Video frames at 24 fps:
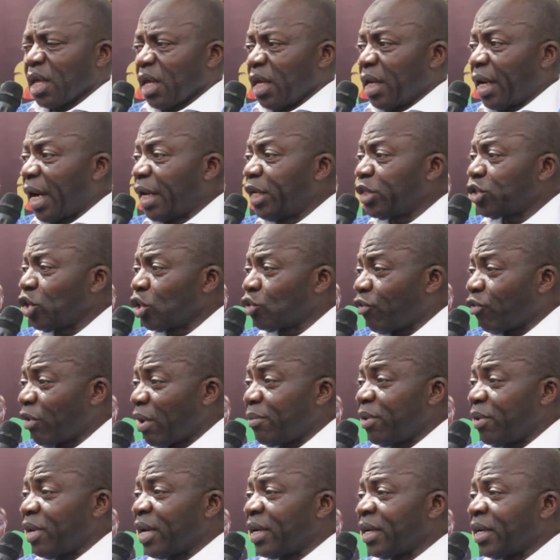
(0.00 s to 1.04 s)
In addition to
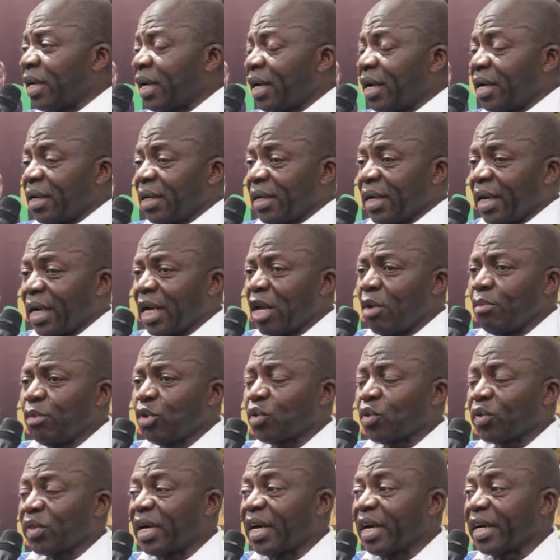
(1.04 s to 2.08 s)
Fabian, allow me
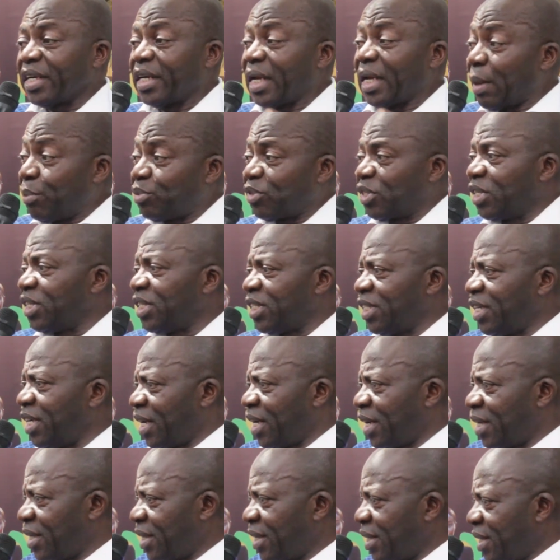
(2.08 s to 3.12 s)
to thank in absentia
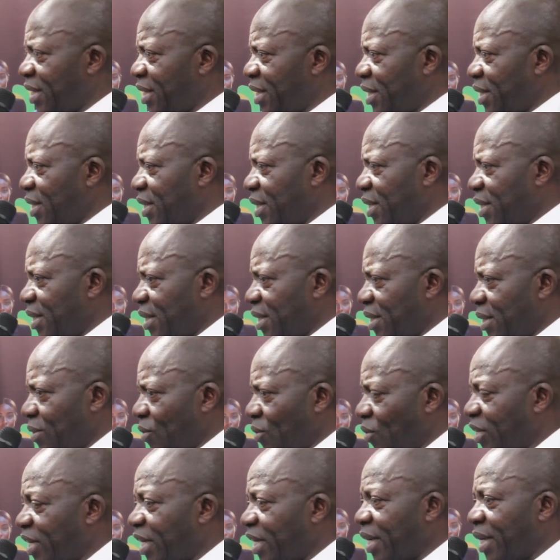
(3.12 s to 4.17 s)

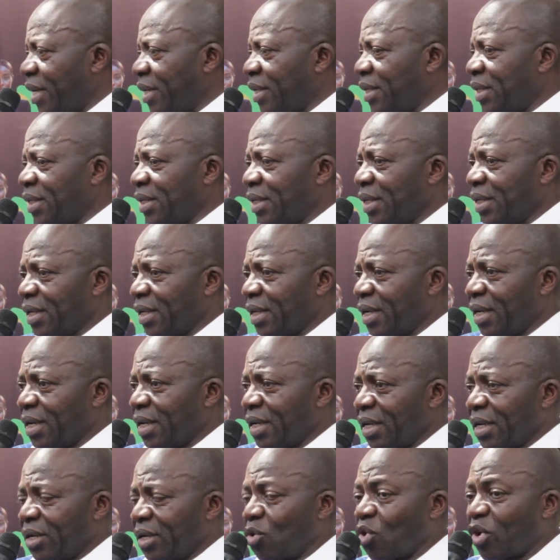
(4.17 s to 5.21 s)
Rotarian
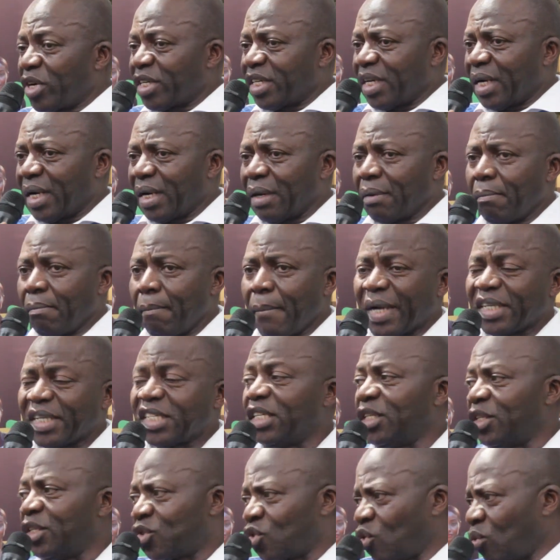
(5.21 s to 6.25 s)
Dr.
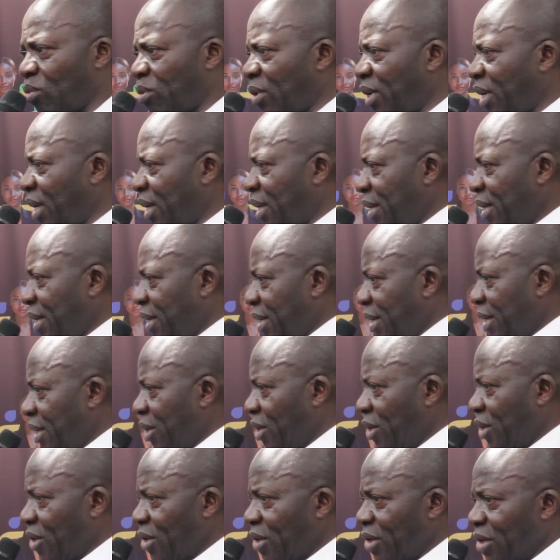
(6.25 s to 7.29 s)
Martin Asubuga,
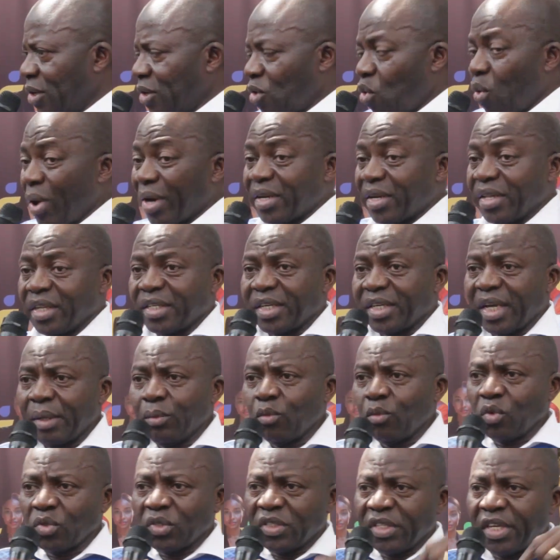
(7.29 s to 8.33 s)
who at the
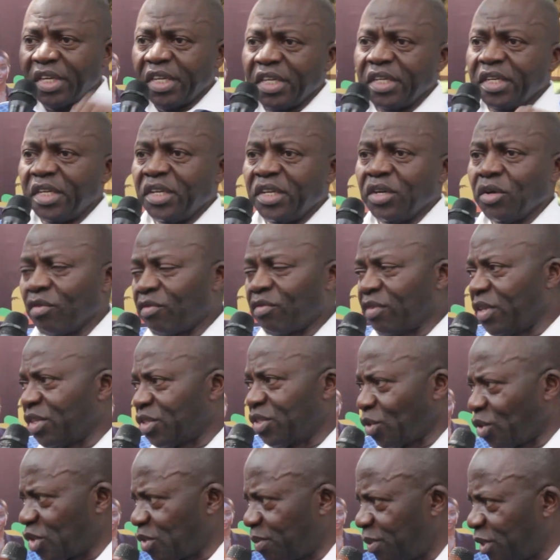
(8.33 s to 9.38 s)
time was the ED of this
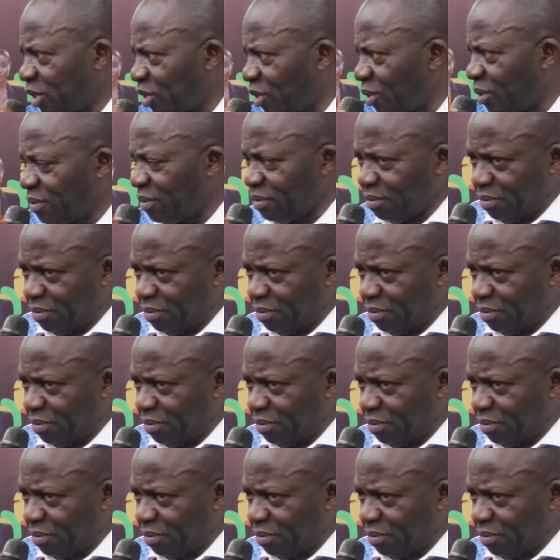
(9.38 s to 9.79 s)
hospital.